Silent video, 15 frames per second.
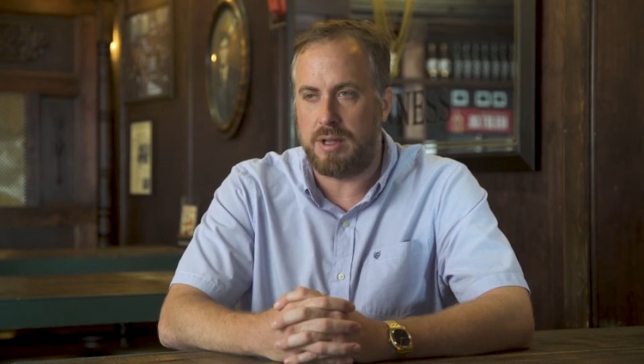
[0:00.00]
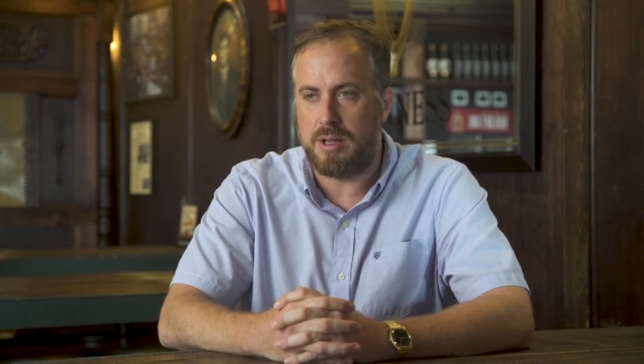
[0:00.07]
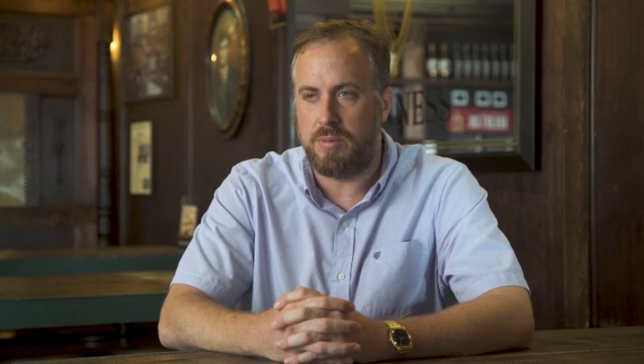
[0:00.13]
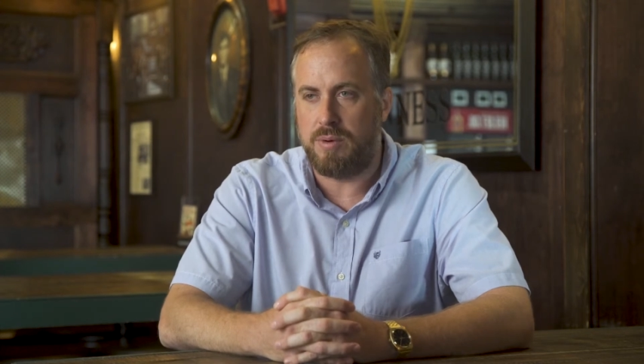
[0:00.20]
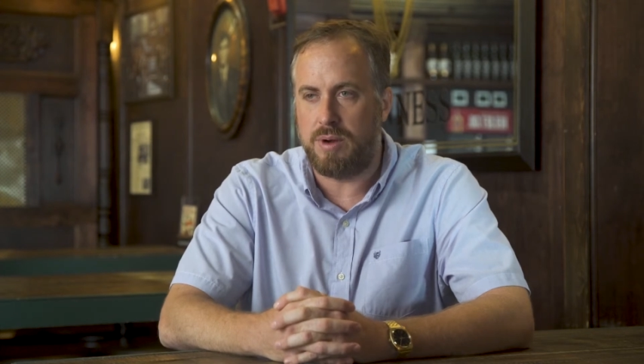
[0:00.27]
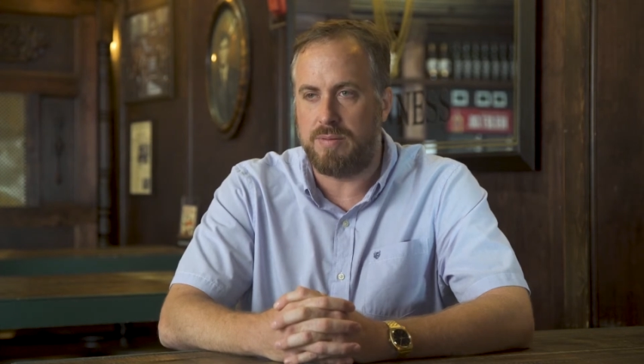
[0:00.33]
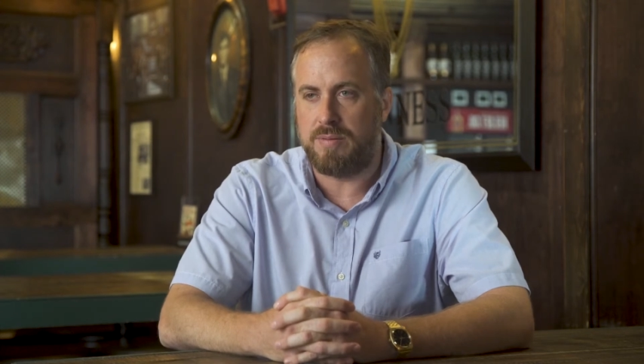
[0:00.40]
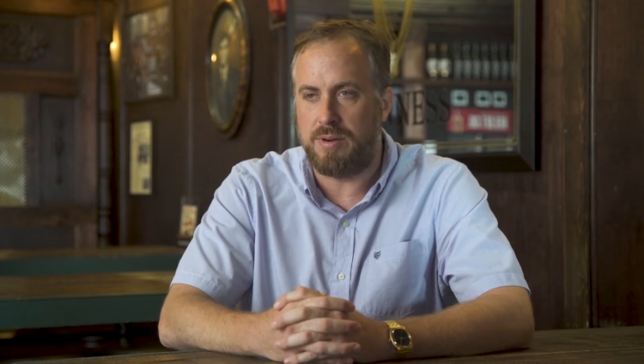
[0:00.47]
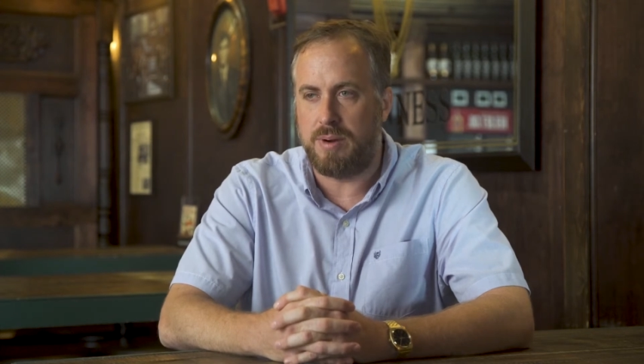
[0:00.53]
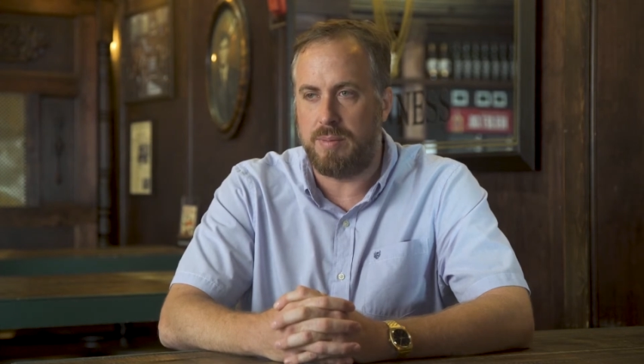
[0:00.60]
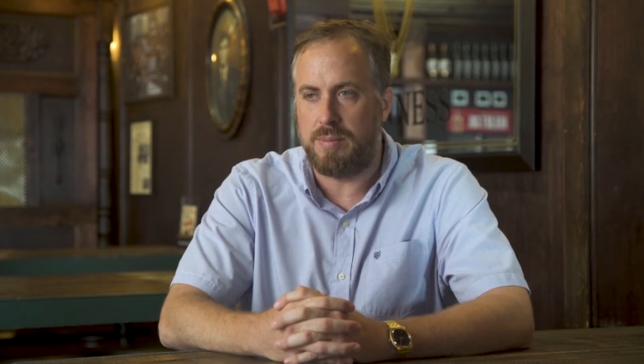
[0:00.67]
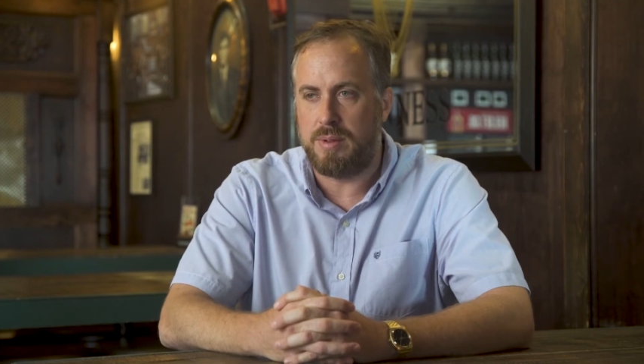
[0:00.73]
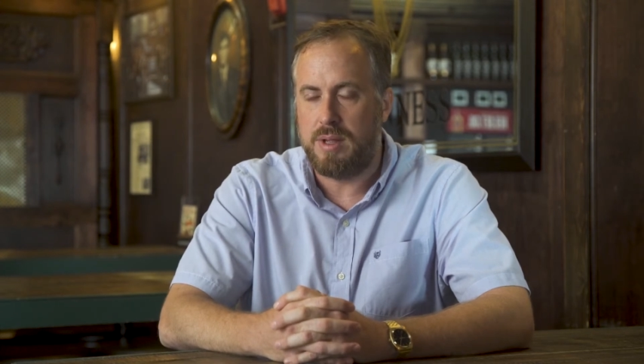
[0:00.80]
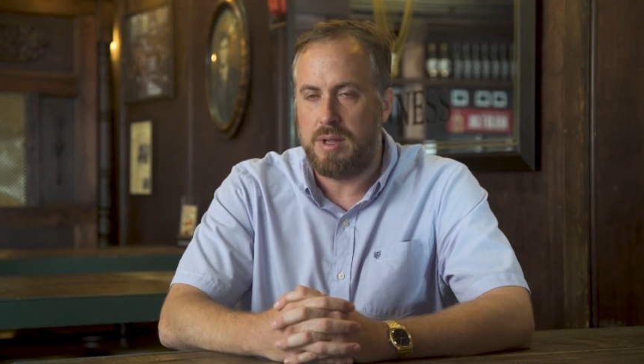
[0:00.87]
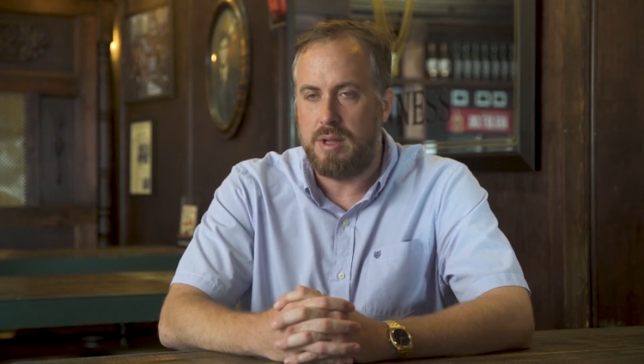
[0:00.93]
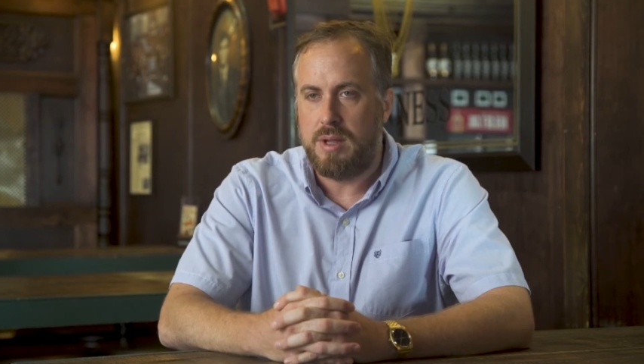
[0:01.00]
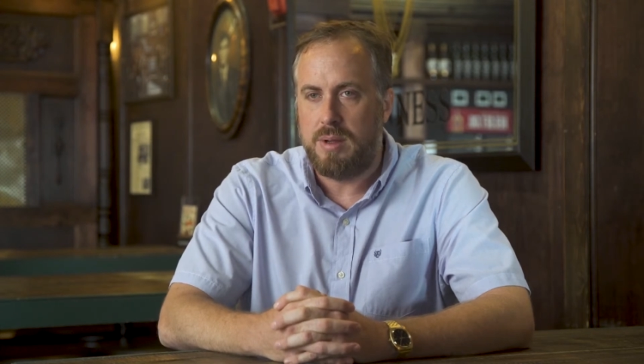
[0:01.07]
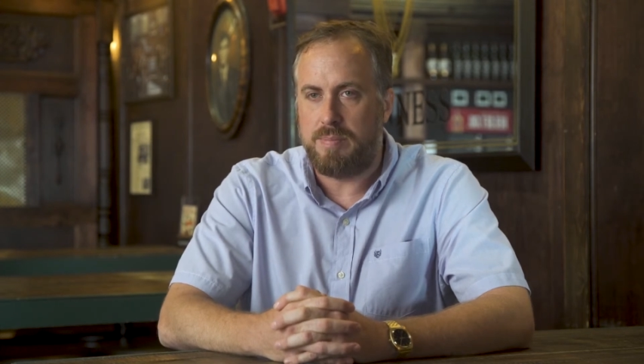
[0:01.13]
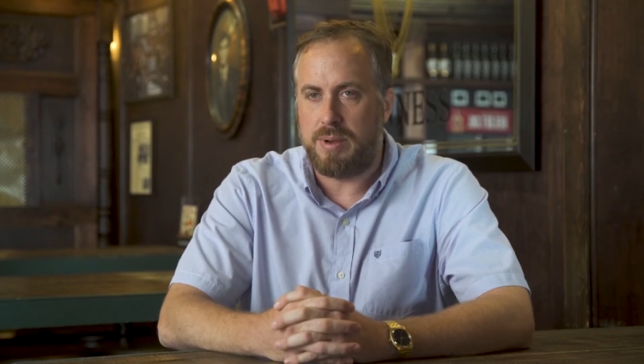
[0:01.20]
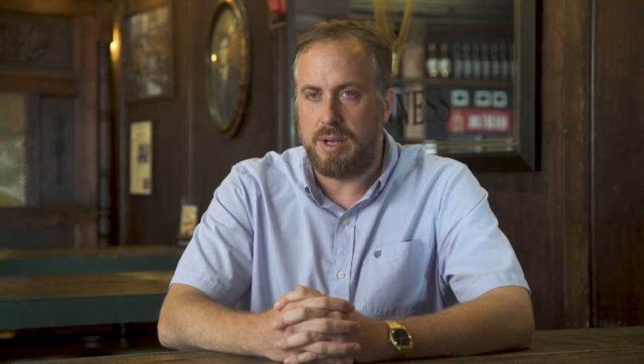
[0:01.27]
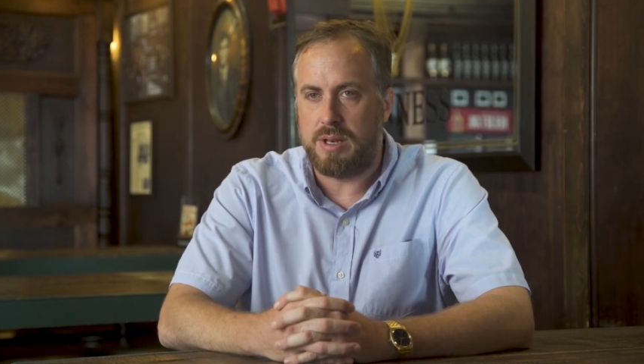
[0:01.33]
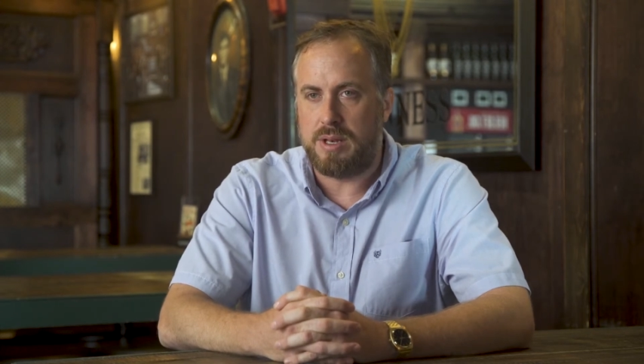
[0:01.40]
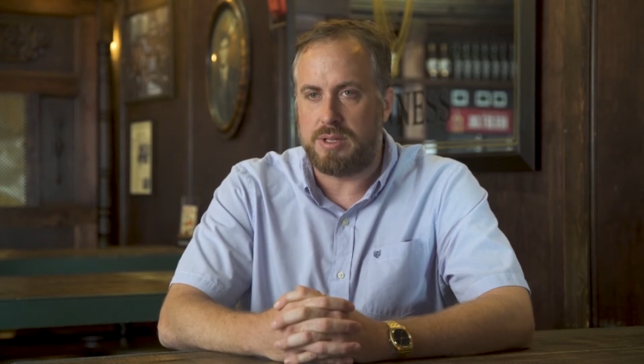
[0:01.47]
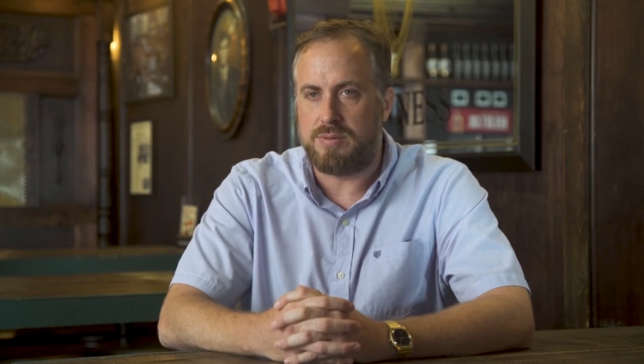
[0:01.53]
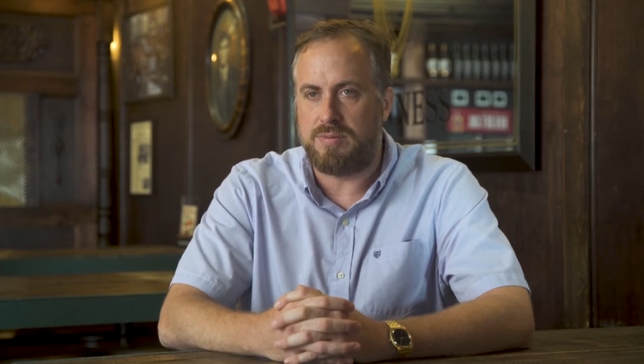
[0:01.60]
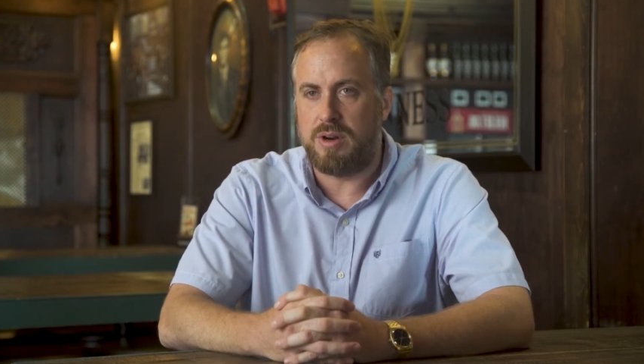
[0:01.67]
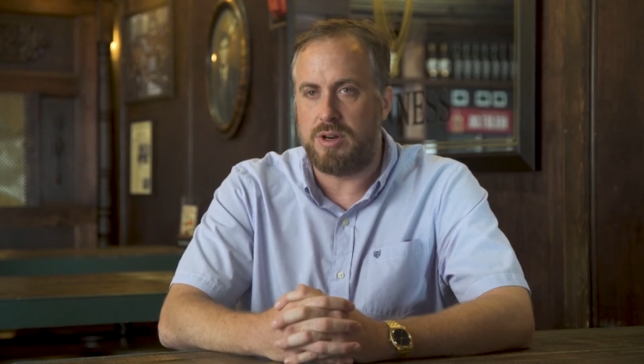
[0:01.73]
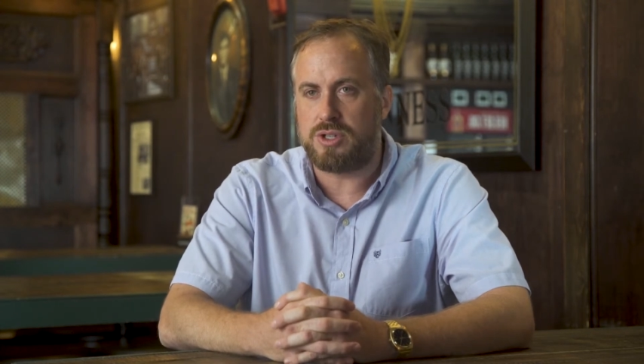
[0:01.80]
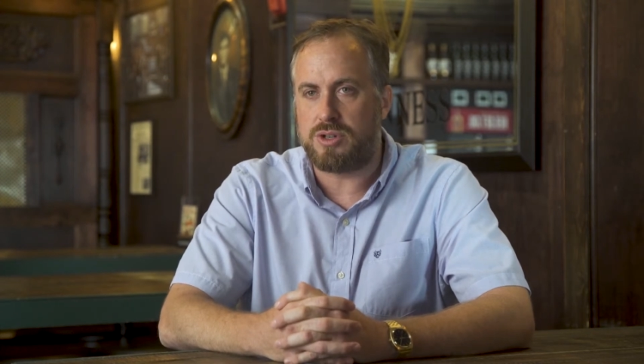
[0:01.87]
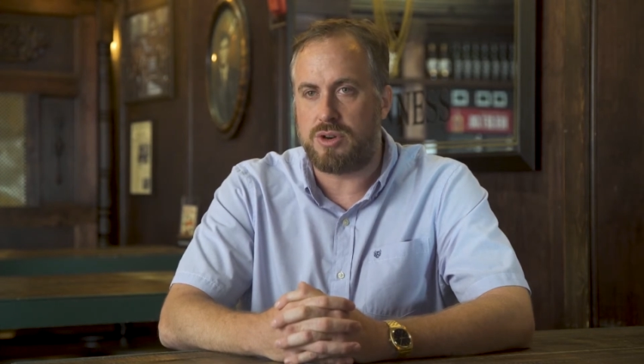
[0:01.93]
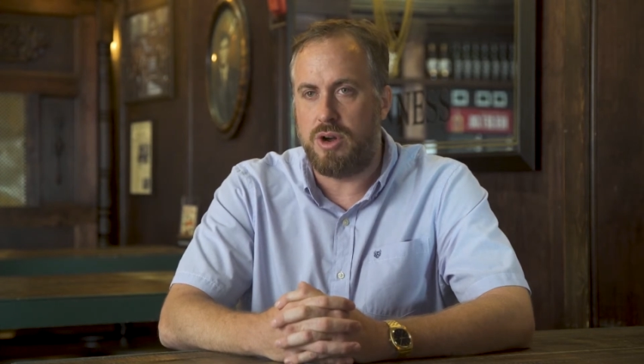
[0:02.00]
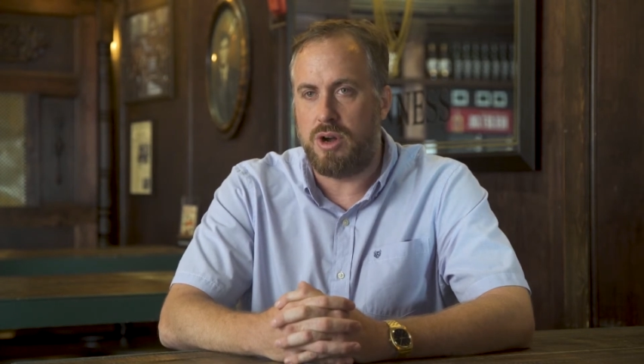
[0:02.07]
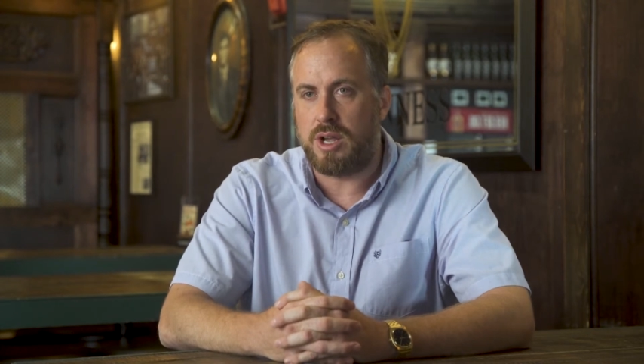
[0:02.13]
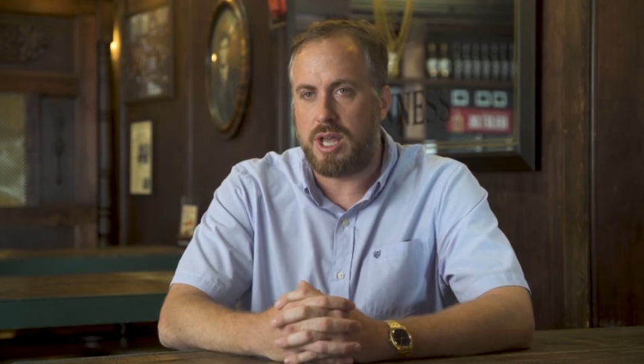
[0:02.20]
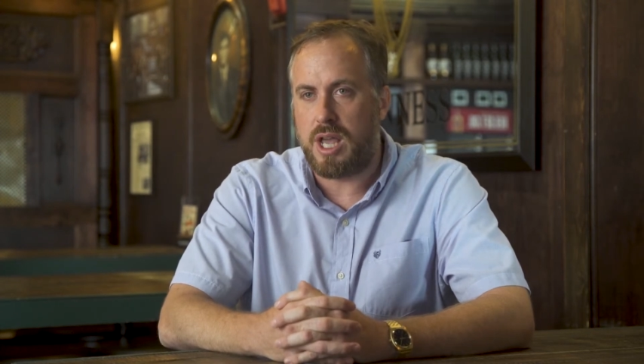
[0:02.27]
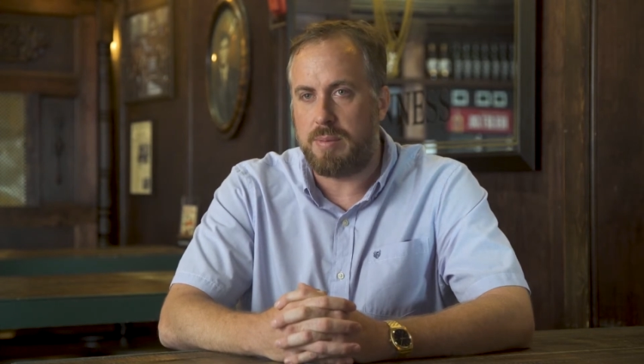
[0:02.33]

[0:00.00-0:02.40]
He went from being this very strong,